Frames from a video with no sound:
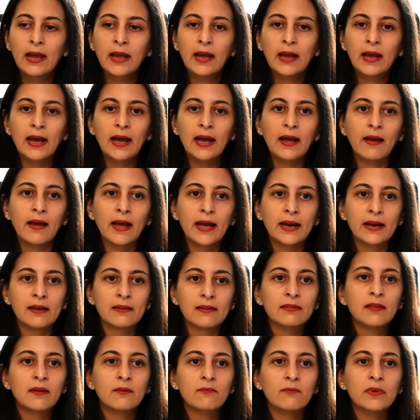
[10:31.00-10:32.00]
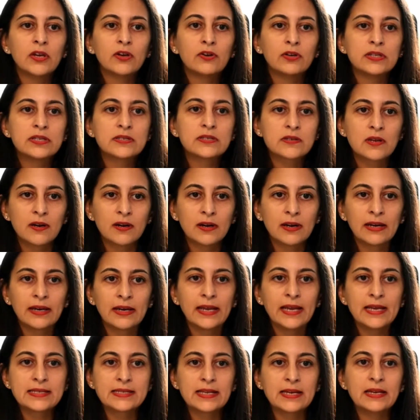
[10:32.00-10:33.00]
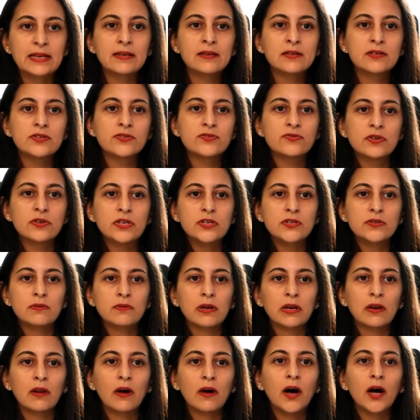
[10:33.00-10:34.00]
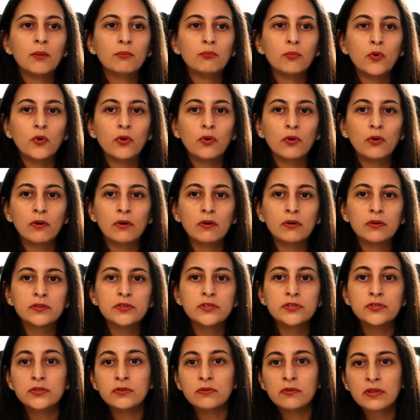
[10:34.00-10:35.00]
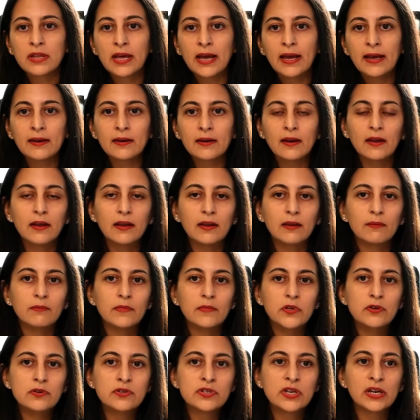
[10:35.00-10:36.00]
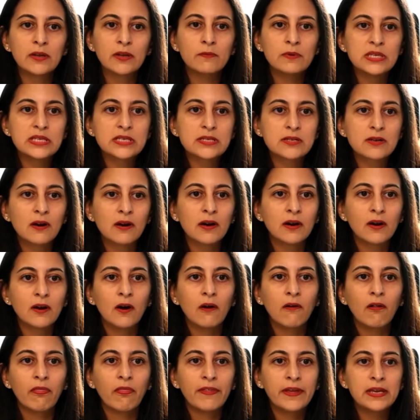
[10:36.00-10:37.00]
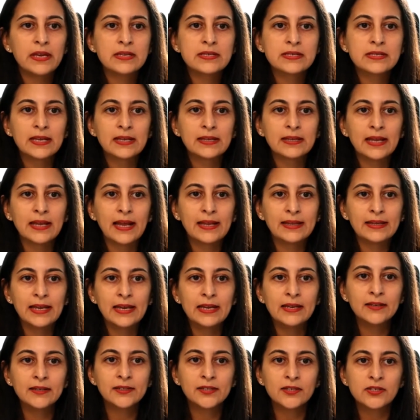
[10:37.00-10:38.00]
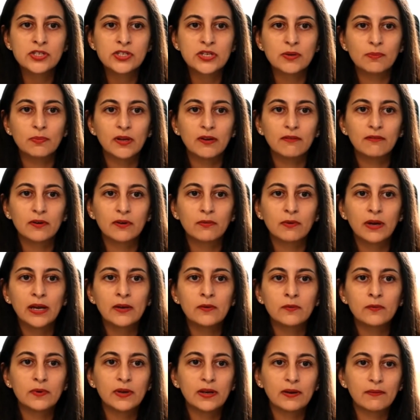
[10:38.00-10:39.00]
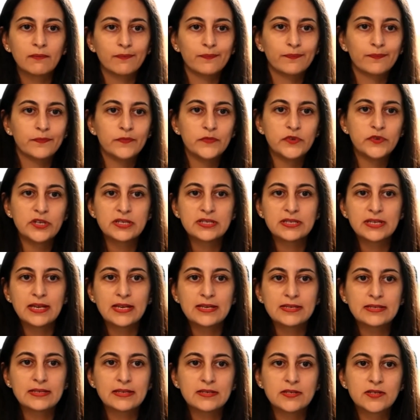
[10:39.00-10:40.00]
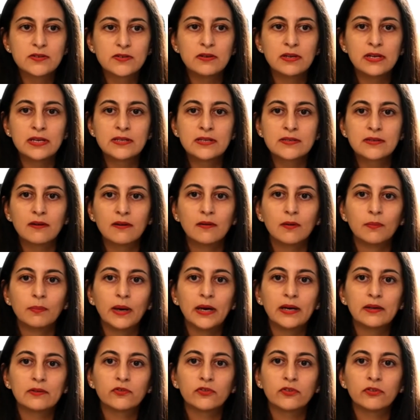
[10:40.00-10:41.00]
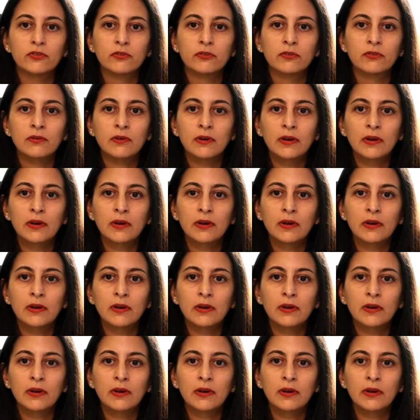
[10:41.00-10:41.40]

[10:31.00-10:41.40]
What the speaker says: And I think we could certainly, as an industry, do a lot more to do that. Usually we start all this at the internship level, right? Just as the students are about to